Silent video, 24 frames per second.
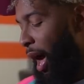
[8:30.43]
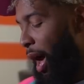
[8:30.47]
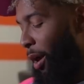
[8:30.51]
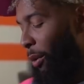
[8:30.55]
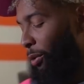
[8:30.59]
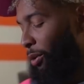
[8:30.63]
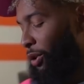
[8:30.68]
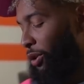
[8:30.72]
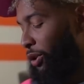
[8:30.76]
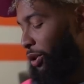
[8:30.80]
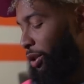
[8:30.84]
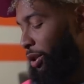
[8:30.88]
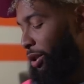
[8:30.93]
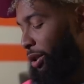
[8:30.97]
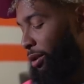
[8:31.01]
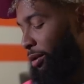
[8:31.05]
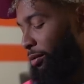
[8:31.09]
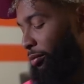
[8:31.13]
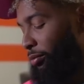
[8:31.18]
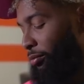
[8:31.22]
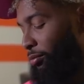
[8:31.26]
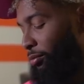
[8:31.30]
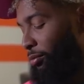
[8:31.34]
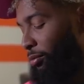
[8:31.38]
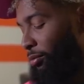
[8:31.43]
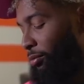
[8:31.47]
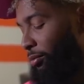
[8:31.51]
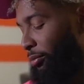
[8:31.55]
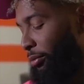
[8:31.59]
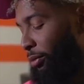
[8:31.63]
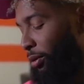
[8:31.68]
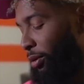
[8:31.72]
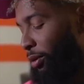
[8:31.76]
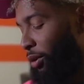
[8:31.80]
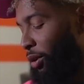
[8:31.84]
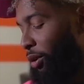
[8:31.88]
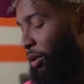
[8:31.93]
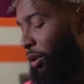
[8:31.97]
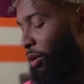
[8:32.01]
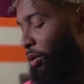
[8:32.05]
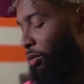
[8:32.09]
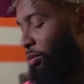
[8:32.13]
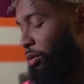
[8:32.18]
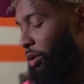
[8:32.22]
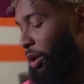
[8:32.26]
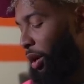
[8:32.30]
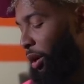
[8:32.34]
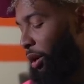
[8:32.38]
I would just, you
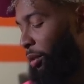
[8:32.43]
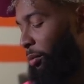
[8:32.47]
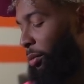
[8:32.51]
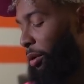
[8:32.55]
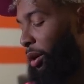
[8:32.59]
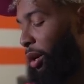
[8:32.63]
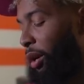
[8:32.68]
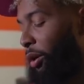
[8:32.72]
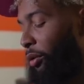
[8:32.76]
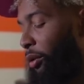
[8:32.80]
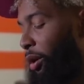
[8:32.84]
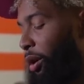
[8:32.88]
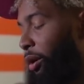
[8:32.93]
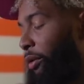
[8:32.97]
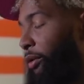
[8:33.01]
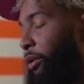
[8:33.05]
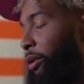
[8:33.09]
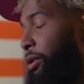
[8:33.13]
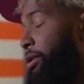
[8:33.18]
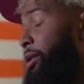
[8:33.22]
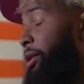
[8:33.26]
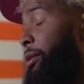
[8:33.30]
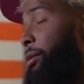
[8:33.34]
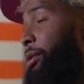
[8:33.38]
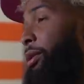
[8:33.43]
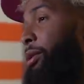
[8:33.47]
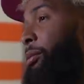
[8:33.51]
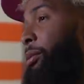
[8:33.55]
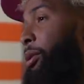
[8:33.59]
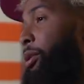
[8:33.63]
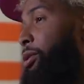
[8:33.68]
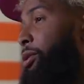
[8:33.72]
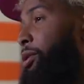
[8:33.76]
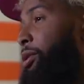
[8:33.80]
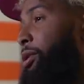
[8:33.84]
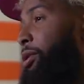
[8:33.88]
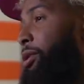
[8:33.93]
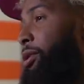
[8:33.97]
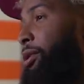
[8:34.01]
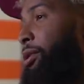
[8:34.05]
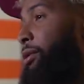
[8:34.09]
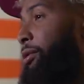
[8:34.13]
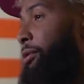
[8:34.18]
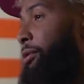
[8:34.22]
know, tell them to get ready for some of the most